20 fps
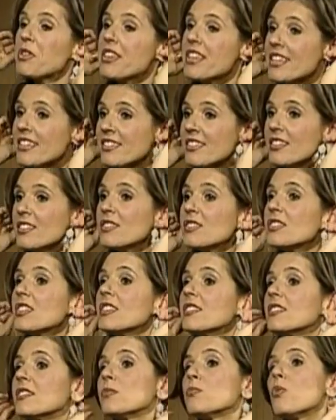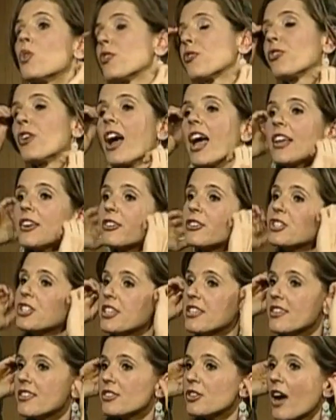Well, this is more for
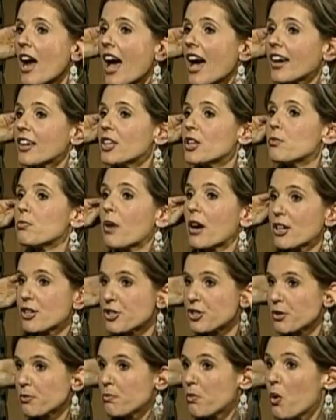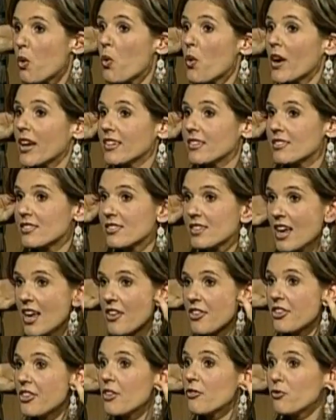energy. These are acupressure points,
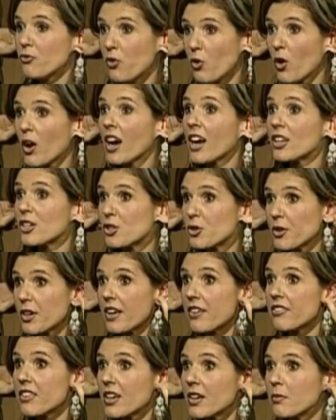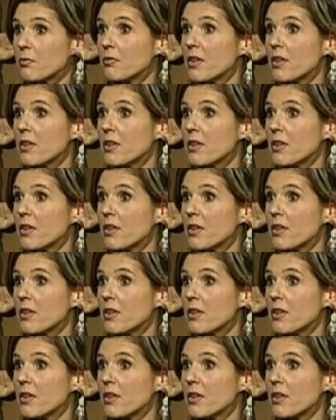400 of them.